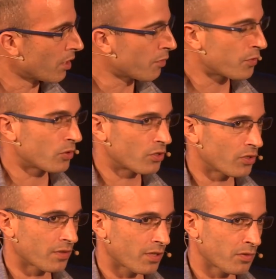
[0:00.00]
if you
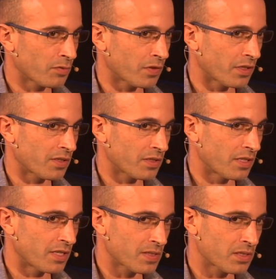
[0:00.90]
don't have uh, the
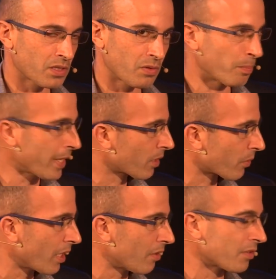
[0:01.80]
necessary
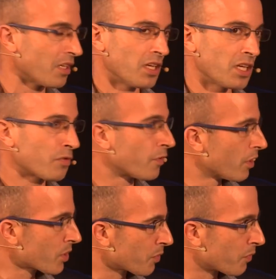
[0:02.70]
background in
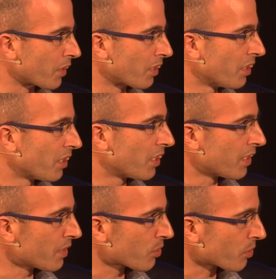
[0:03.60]
philosophy, in
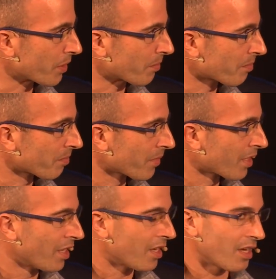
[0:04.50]
history?
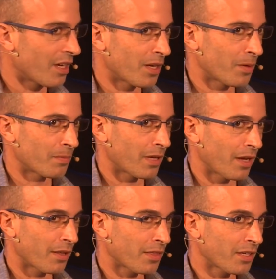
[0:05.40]
Um,
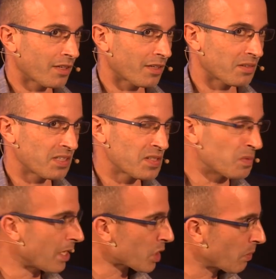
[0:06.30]
I think this
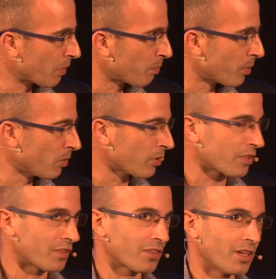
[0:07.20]
is much more
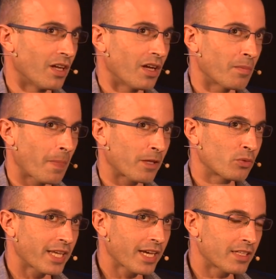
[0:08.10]
important um,
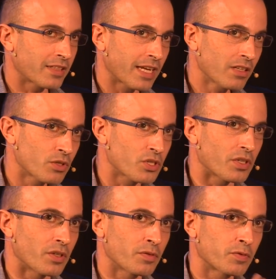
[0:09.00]
to take an
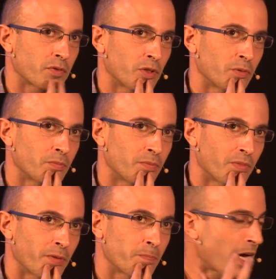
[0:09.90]
analogy
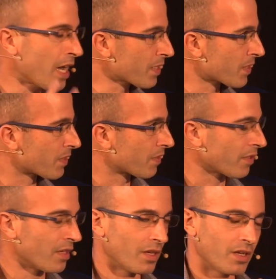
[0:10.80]
from a
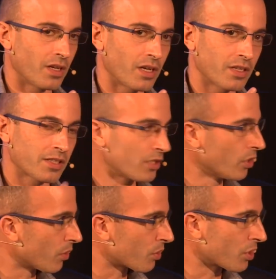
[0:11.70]
past uh,
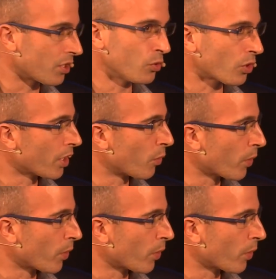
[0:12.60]
technology, nuclear